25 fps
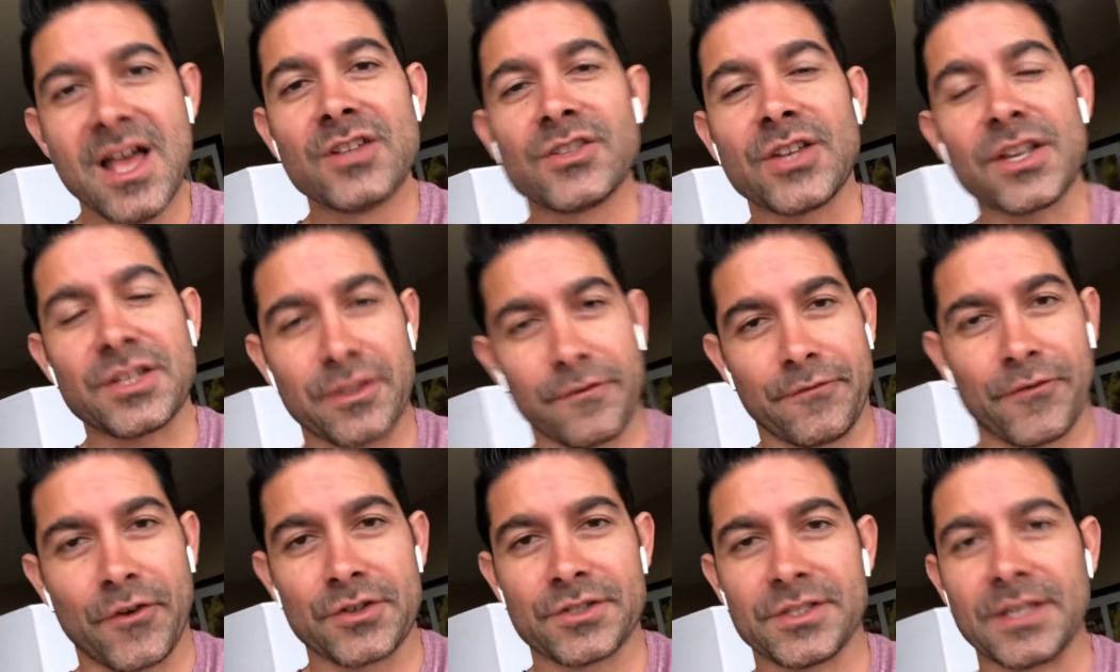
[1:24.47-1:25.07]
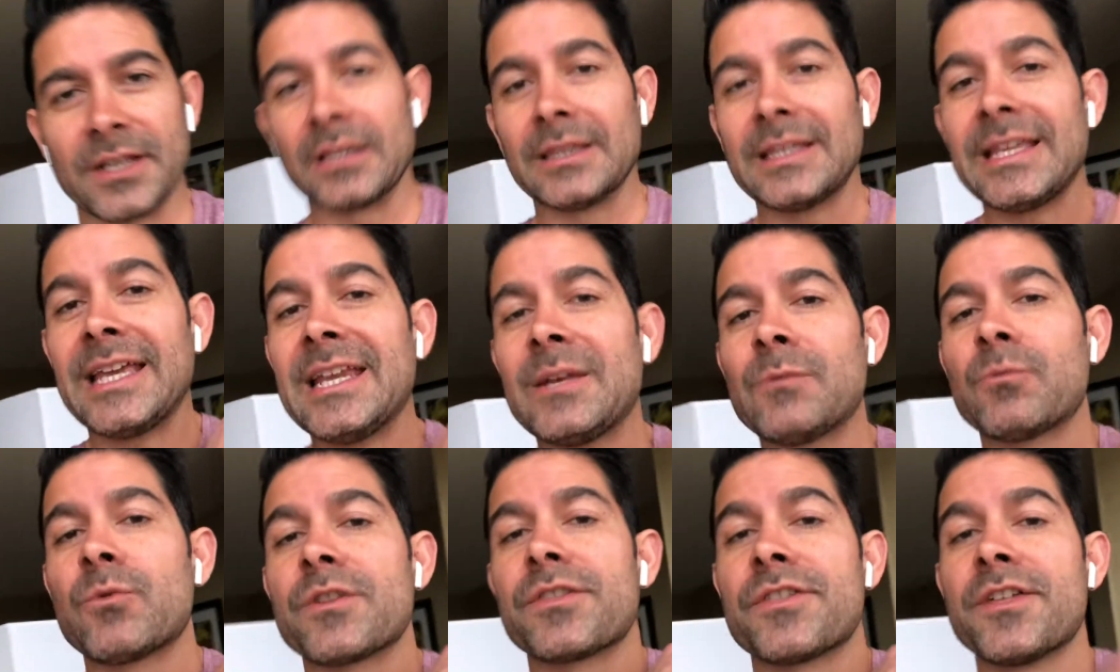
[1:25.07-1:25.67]
So that's the first thing.
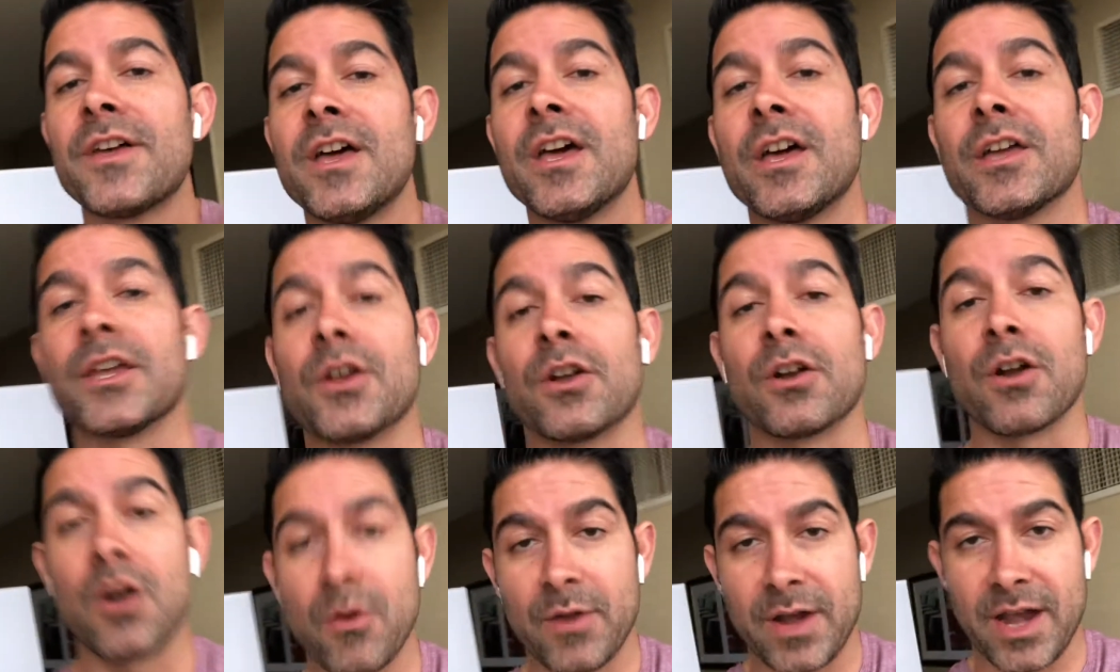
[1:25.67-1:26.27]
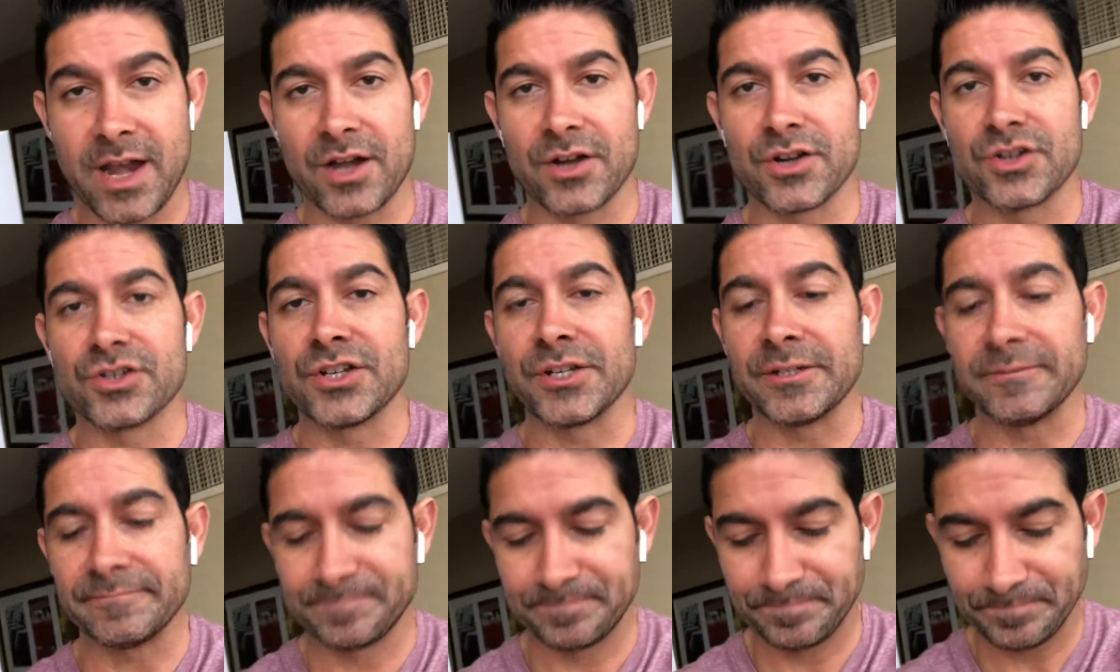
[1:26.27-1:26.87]
Lead with your own
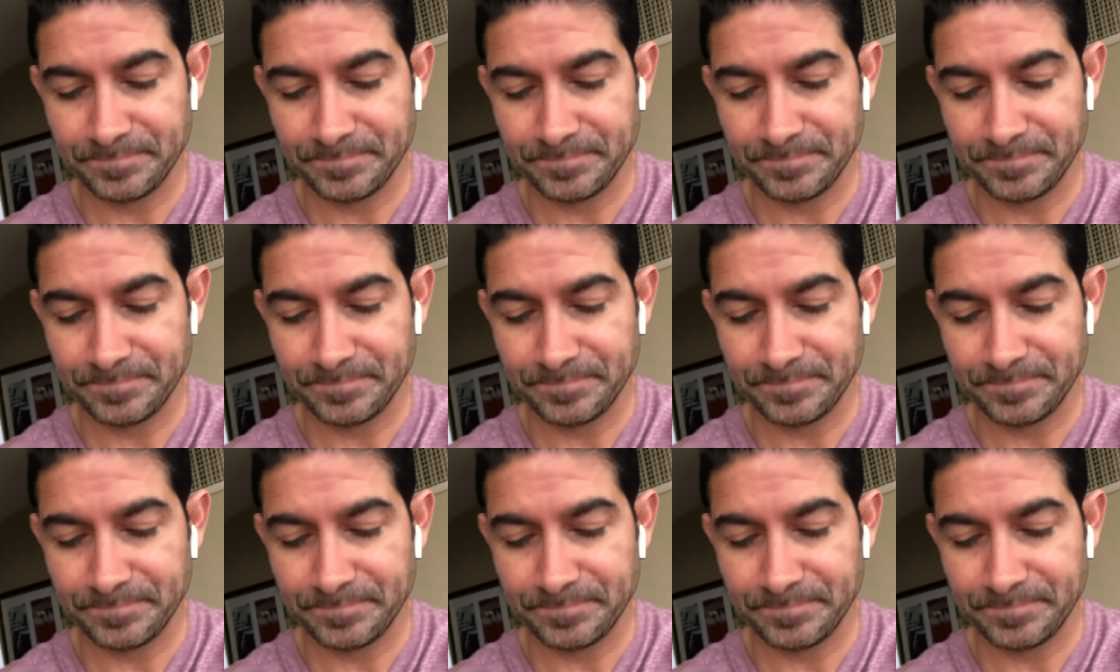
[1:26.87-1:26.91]
energy.